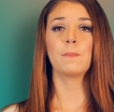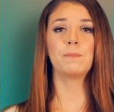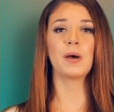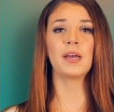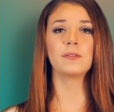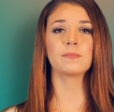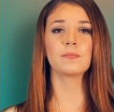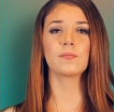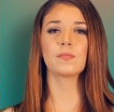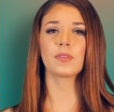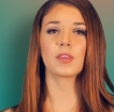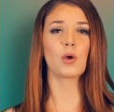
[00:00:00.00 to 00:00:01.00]
But
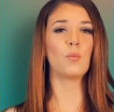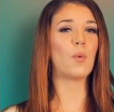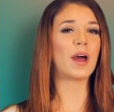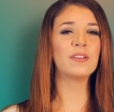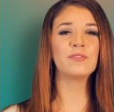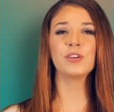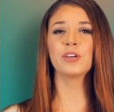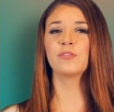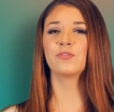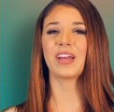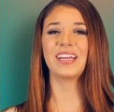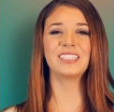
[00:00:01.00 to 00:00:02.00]
what if you're
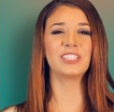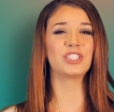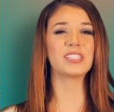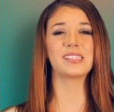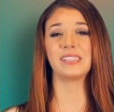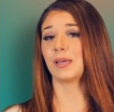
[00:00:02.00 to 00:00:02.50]
afraid to just